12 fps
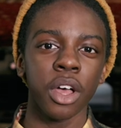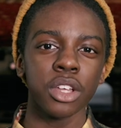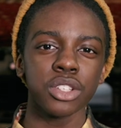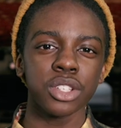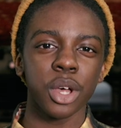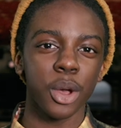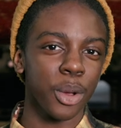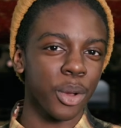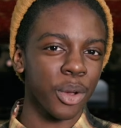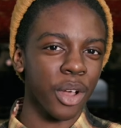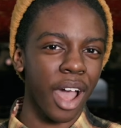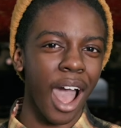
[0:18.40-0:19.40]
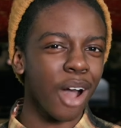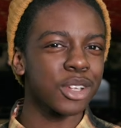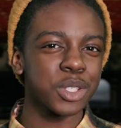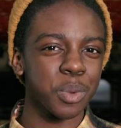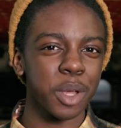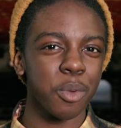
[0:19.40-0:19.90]
So,
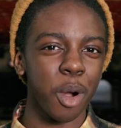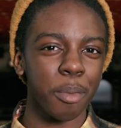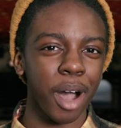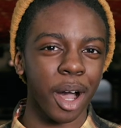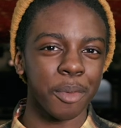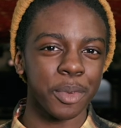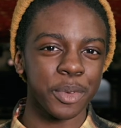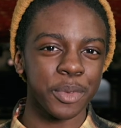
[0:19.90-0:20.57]
how do we warm up?